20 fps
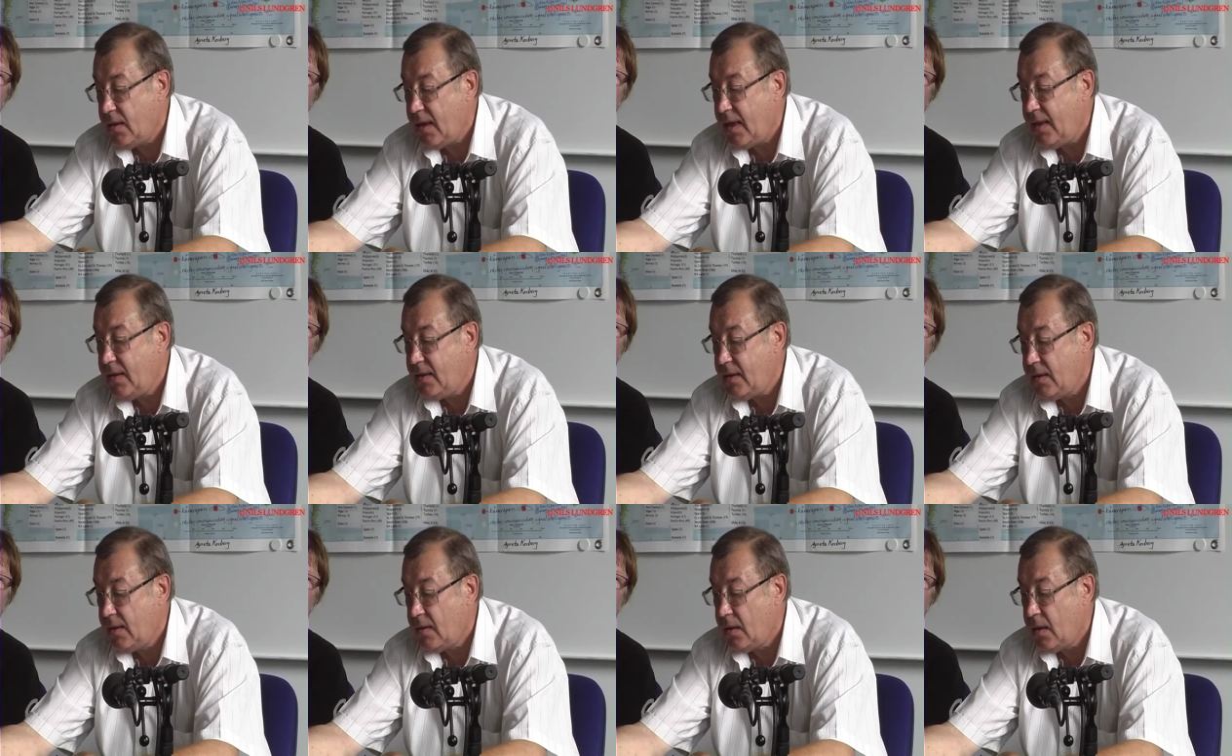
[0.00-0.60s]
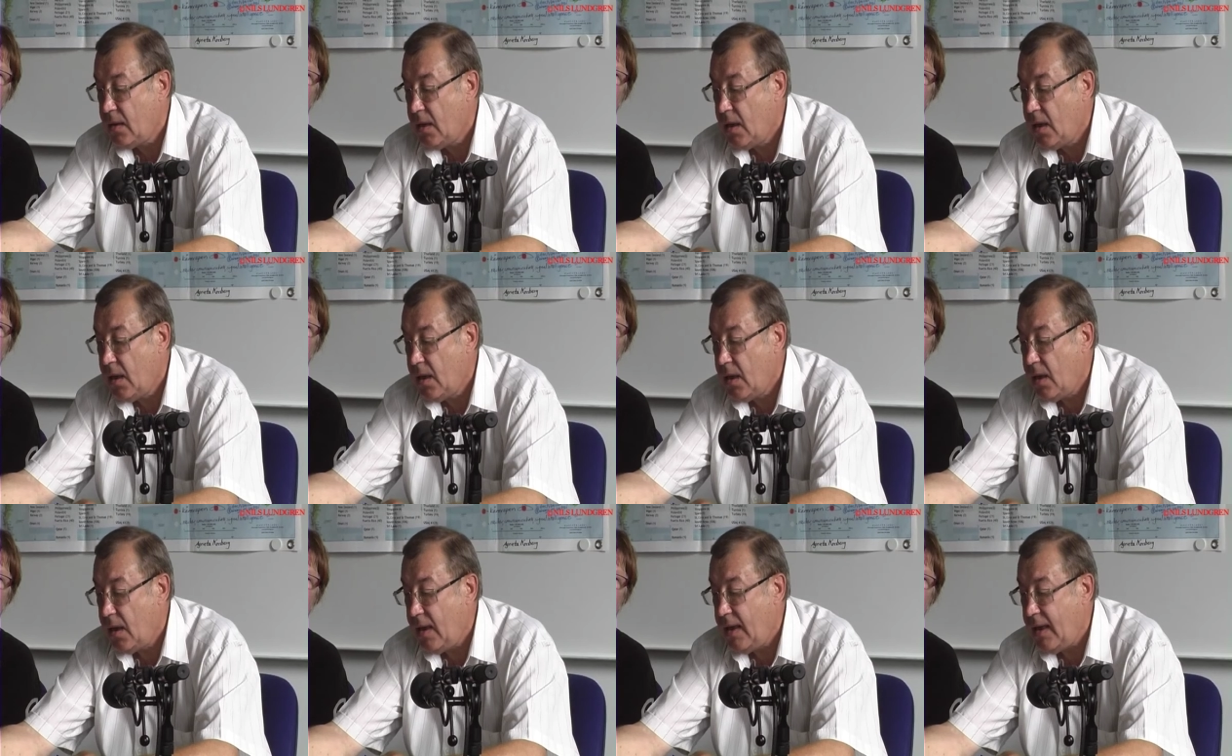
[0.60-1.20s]

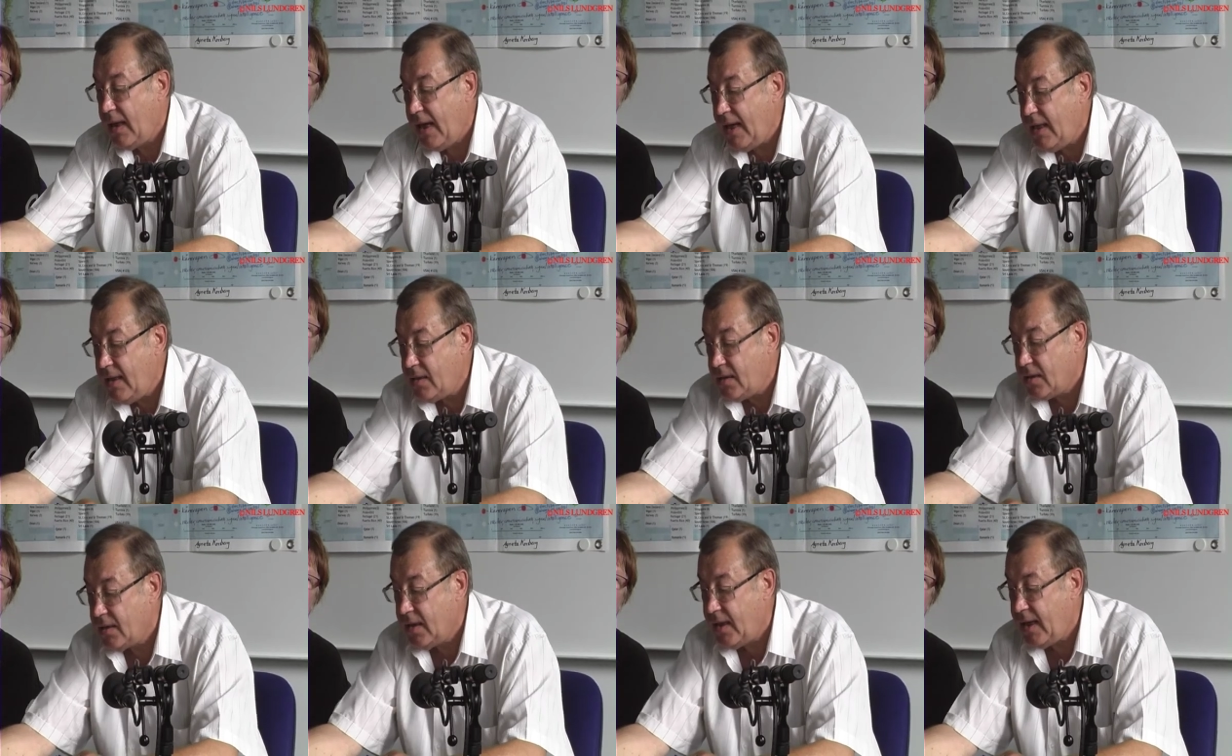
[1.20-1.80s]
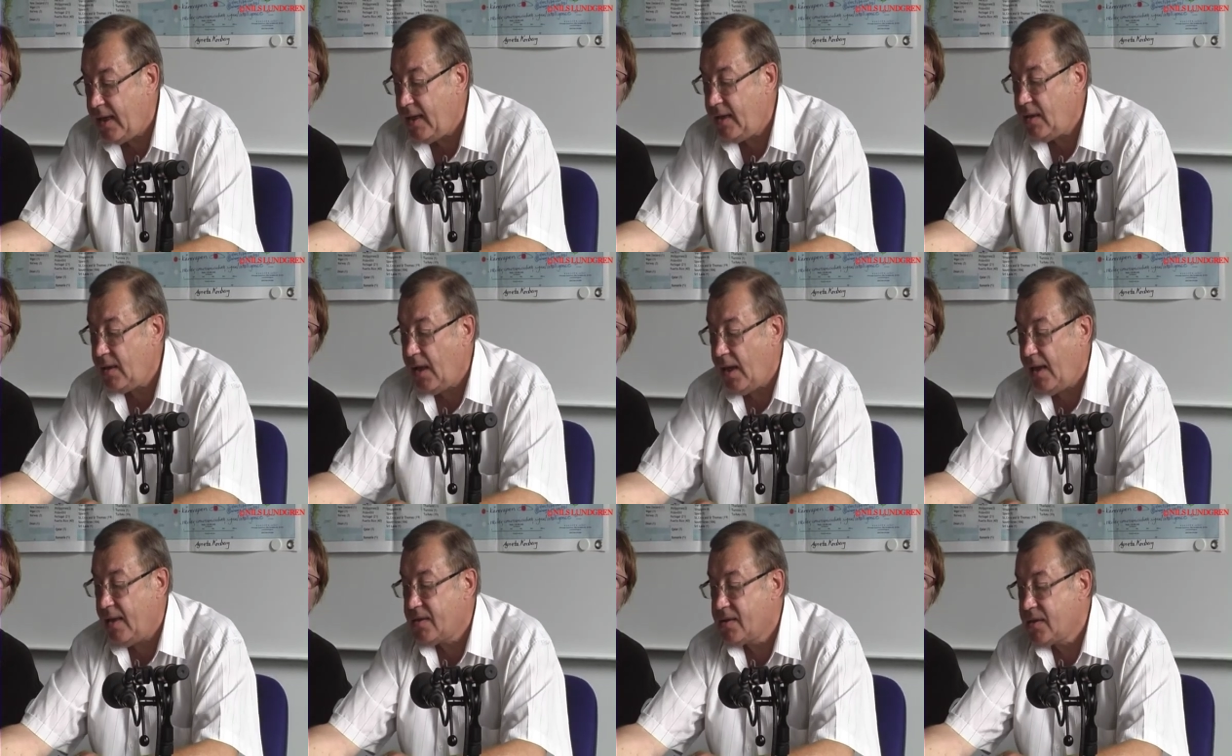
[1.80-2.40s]
1989
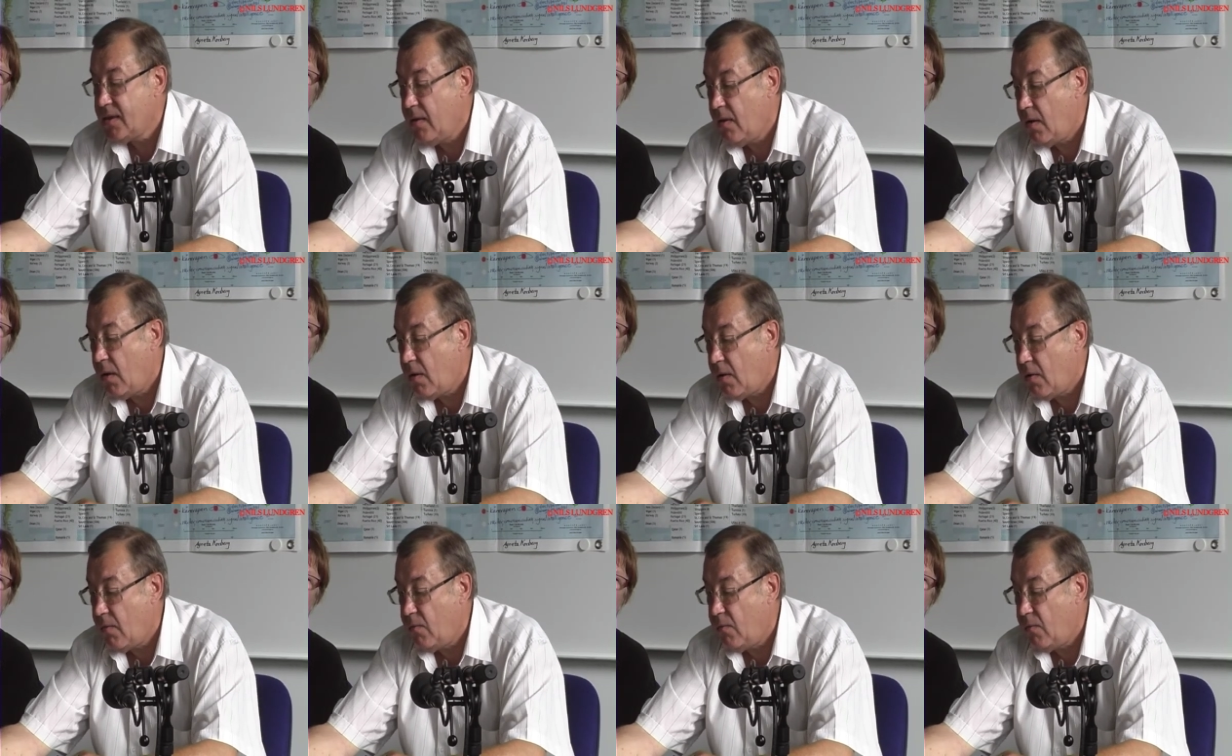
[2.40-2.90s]
and the